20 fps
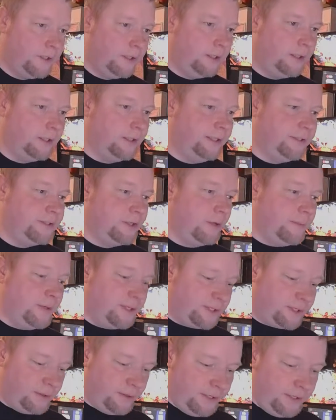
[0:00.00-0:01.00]
Collect our
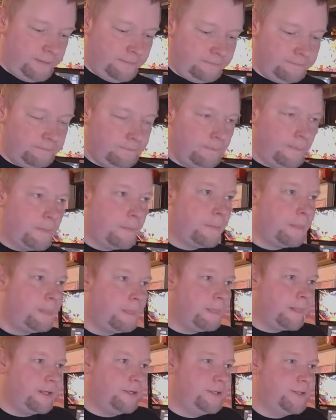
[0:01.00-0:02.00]
mystery.
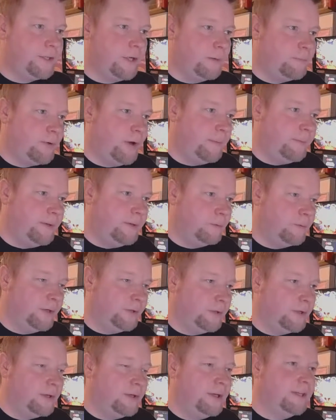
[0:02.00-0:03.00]
Start prepping the
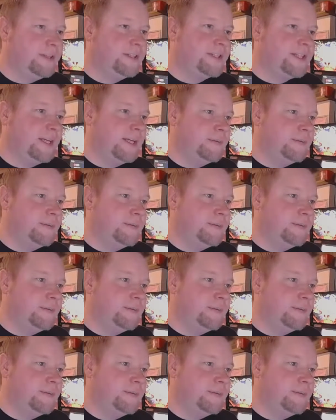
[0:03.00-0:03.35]
Riddler at the same